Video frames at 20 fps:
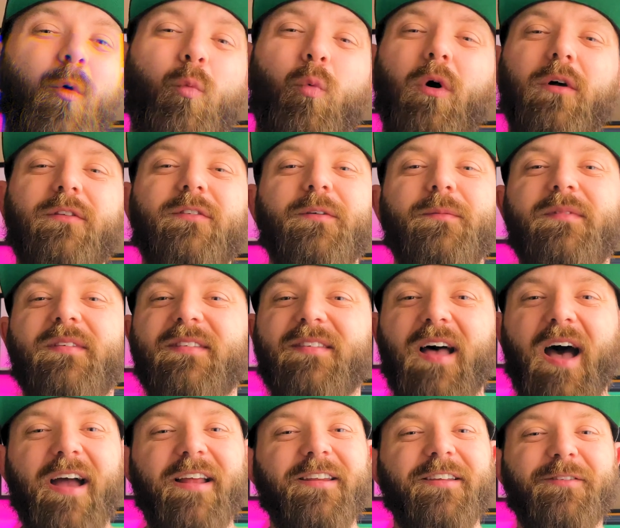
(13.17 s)
What's up
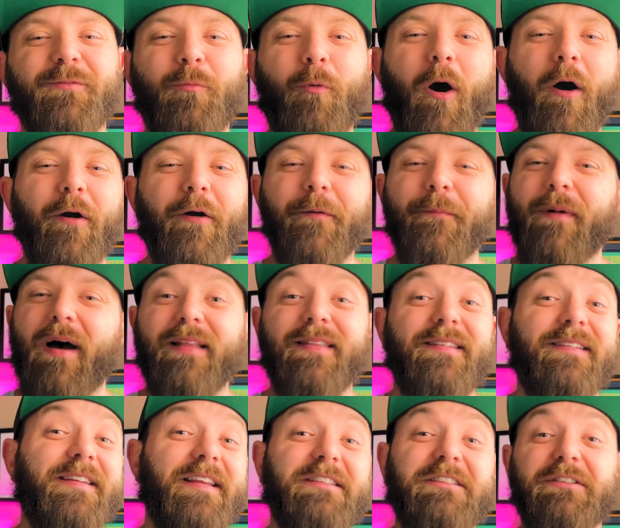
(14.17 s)
designers, welcome back
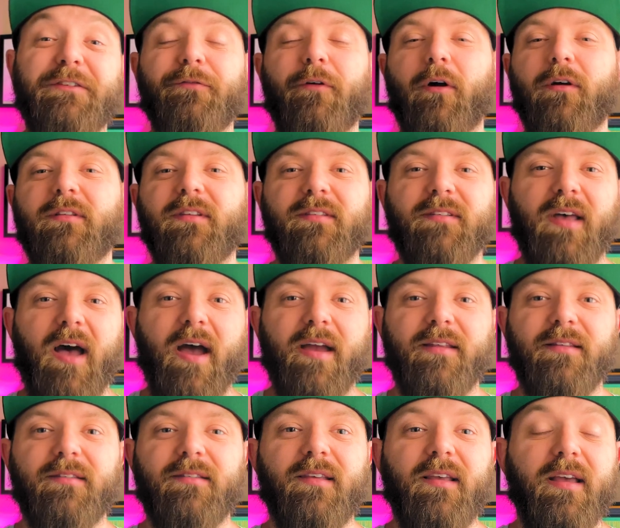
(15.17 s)
to Digifrog
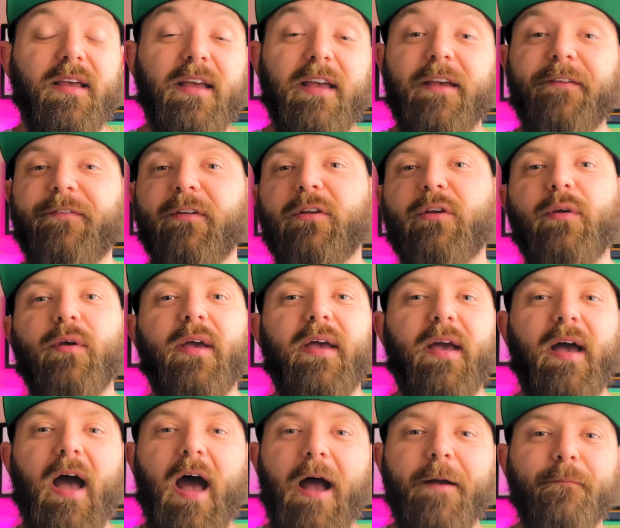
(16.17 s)
Designs. If you're new
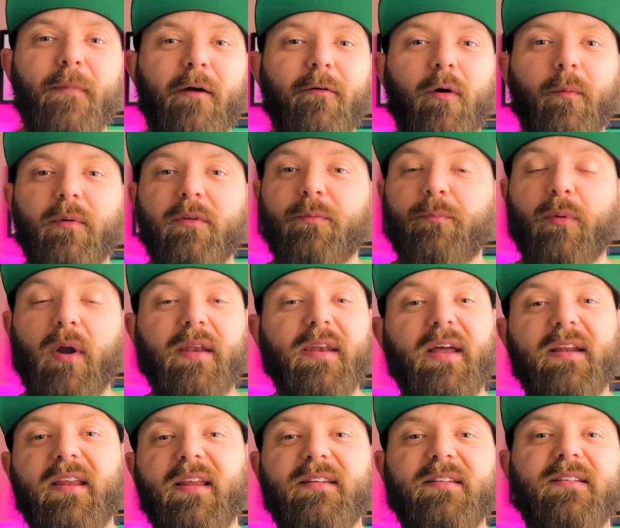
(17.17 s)
here, I'm Matt Roberts, brand
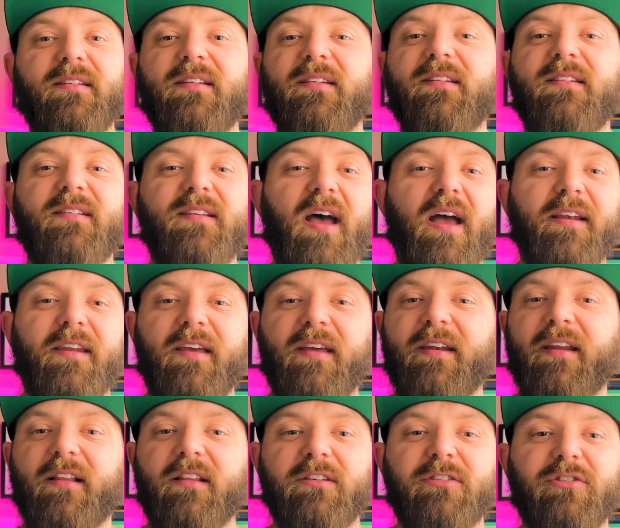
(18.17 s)
identity designer
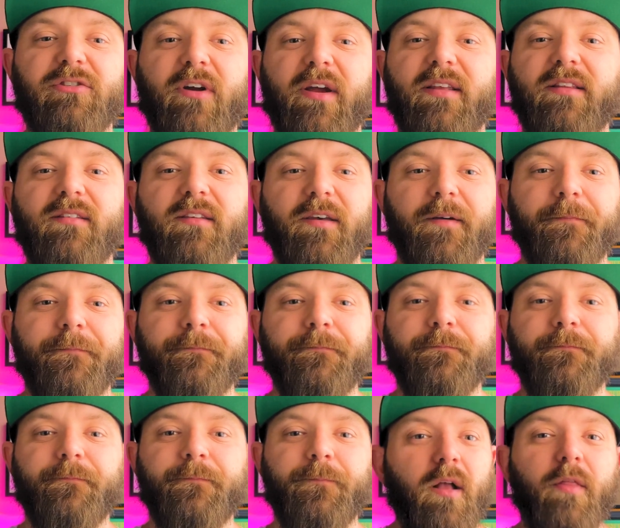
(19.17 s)
and illustrator.
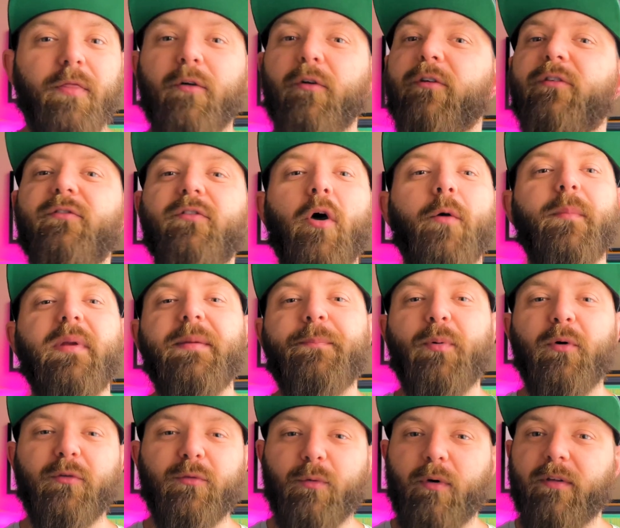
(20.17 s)
There are so many
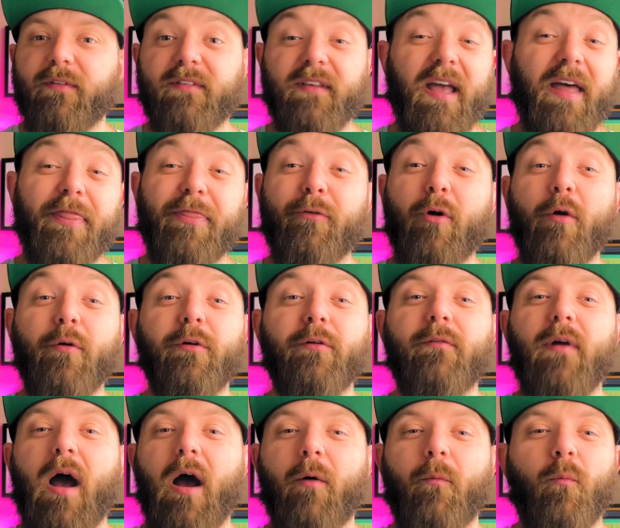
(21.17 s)
buzzwords that get thrown
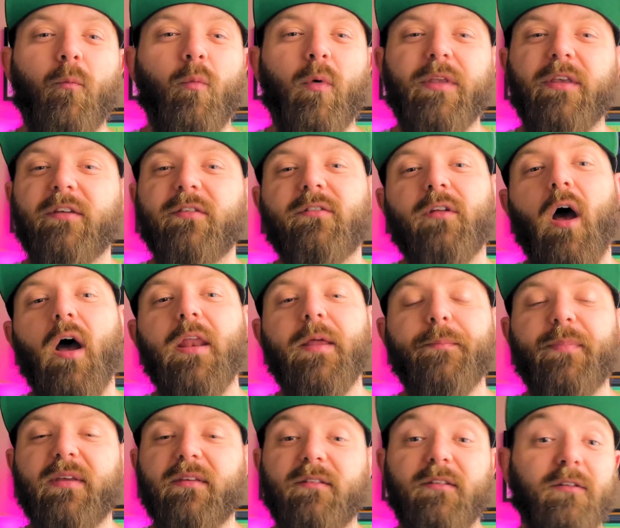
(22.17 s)
around when you're starting
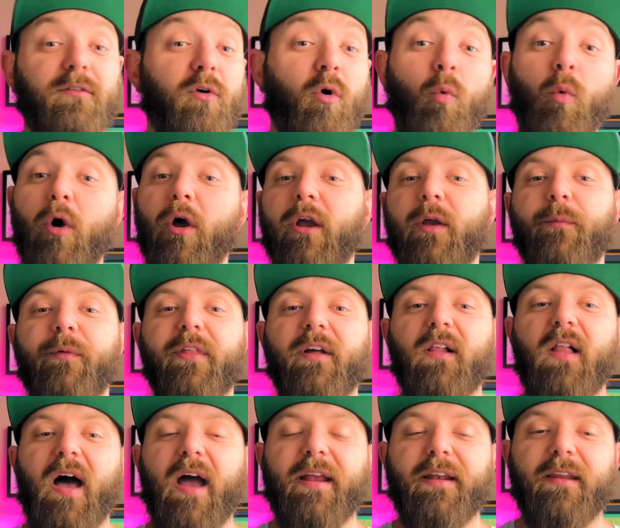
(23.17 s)
a business or working with a
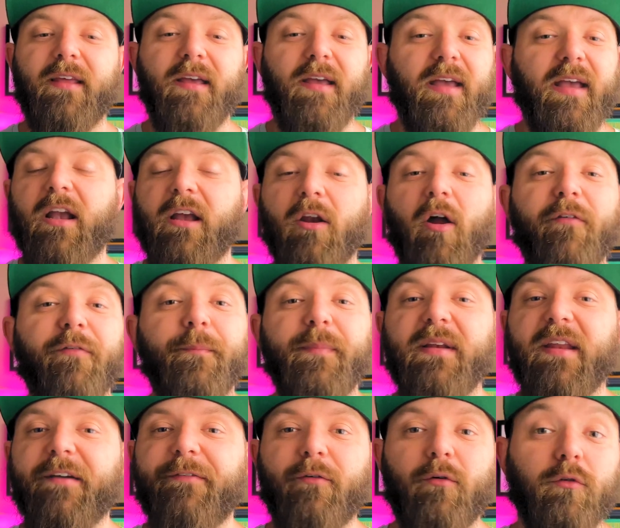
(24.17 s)
client. It can often
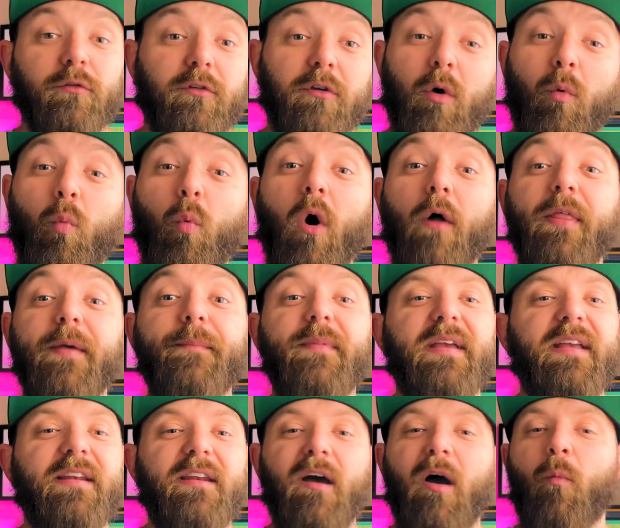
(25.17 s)
be difficult to know what they
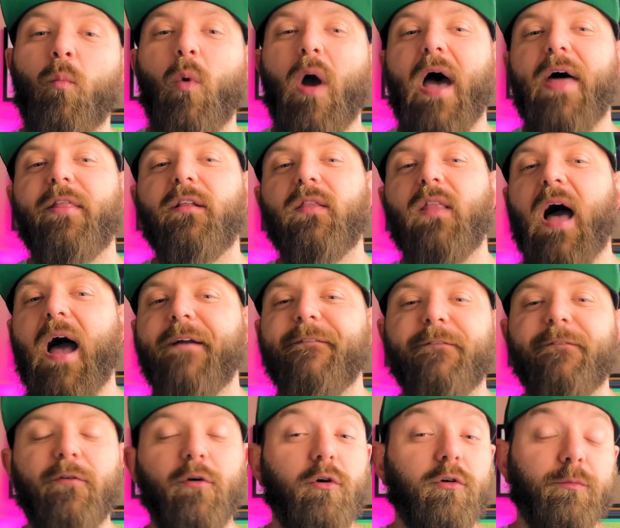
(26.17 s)
mean and where the line
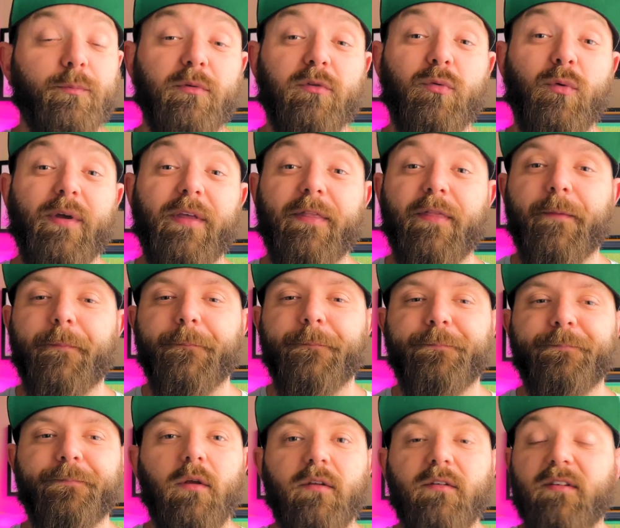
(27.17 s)
falls between them.
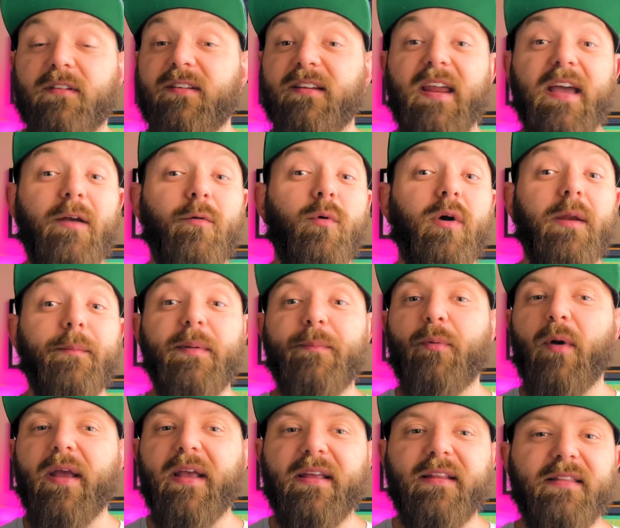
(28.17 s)
So today we're going to be
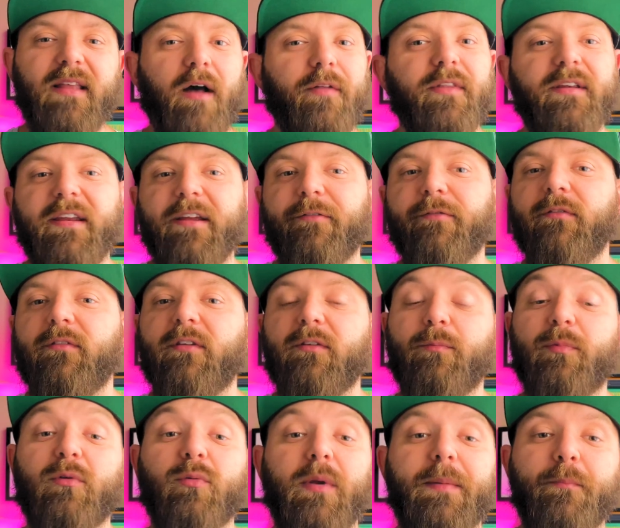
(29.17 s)
breaking down the differences
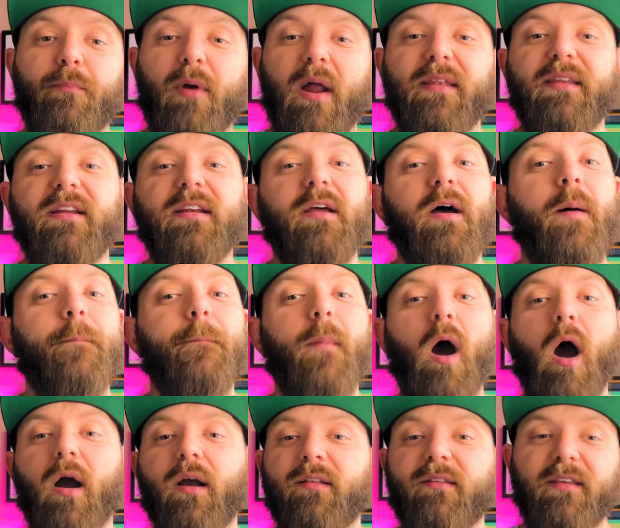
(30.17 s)
between branding and
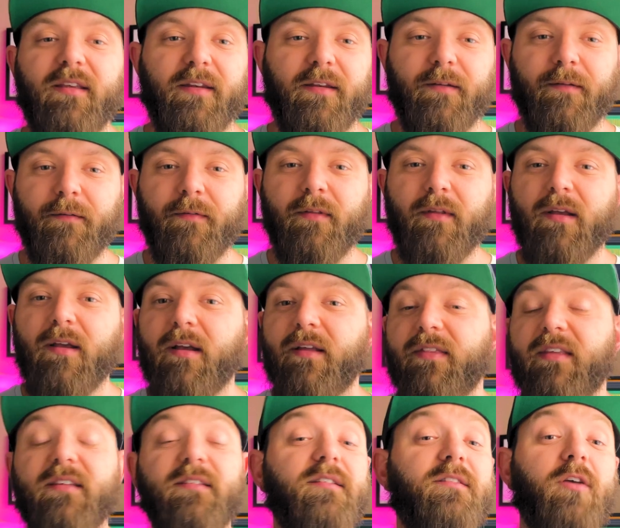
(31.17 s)
marketing.
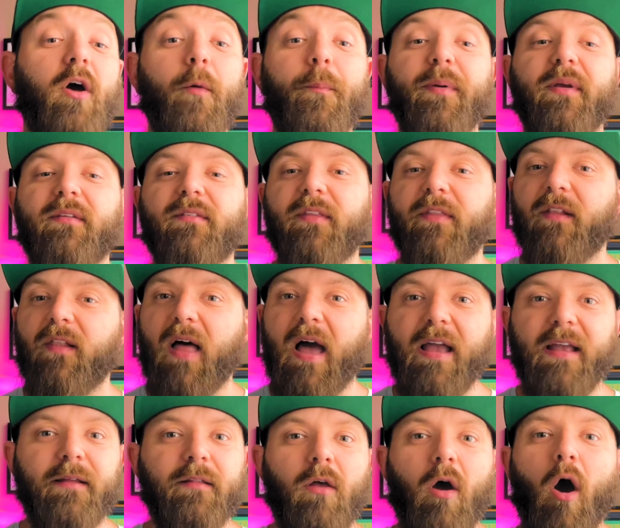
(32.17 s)
These are topics that the
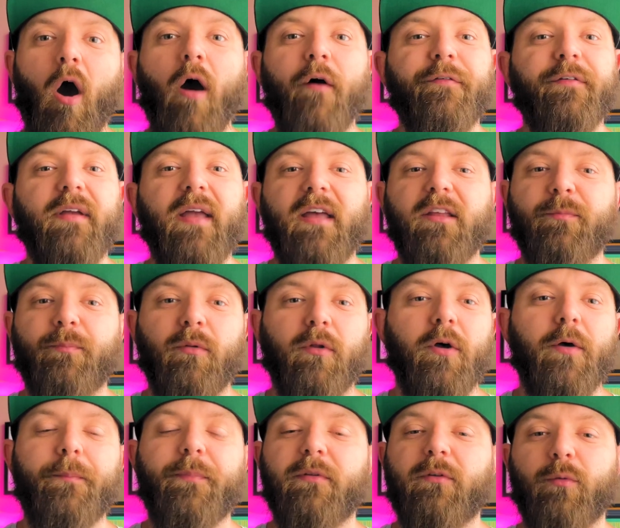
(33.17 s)
line often gets
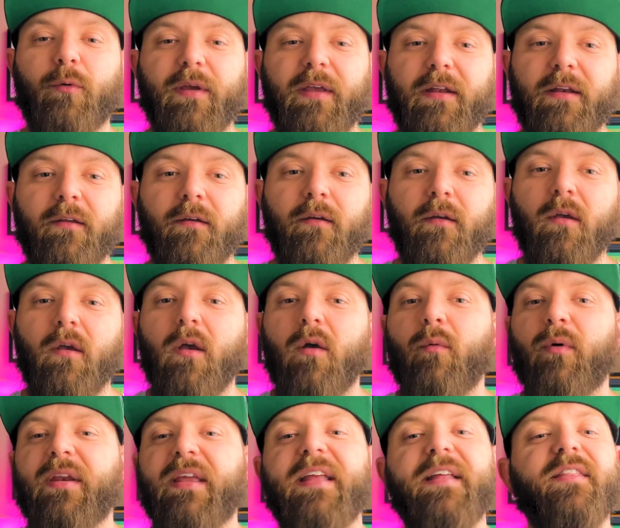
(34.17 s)
blurred between
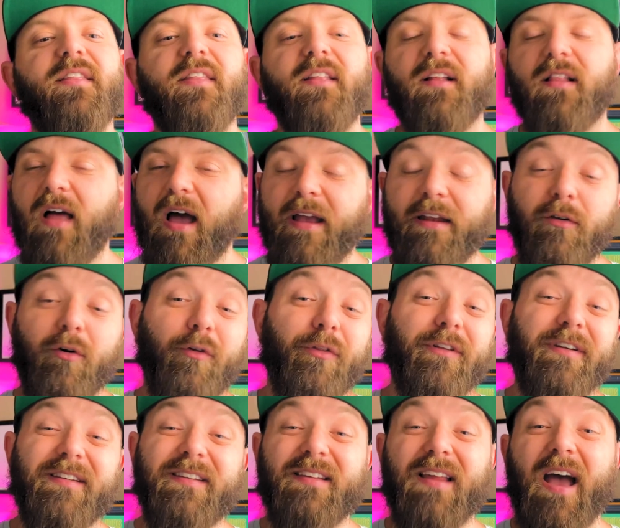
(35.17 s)
when either the client or
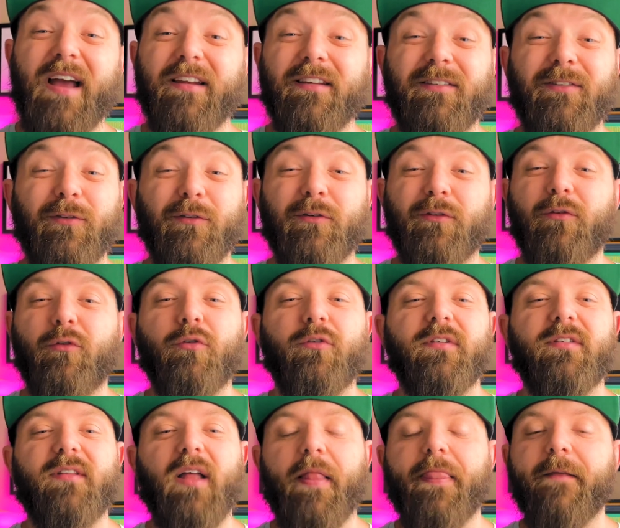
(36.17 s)
the designer doesn't
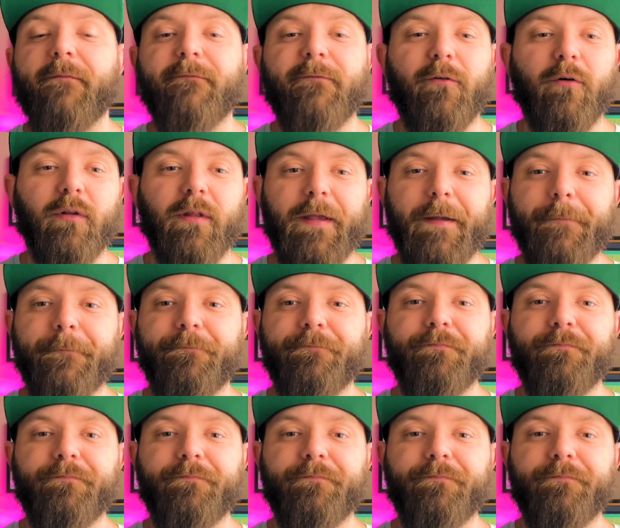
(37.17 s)
understand them fully.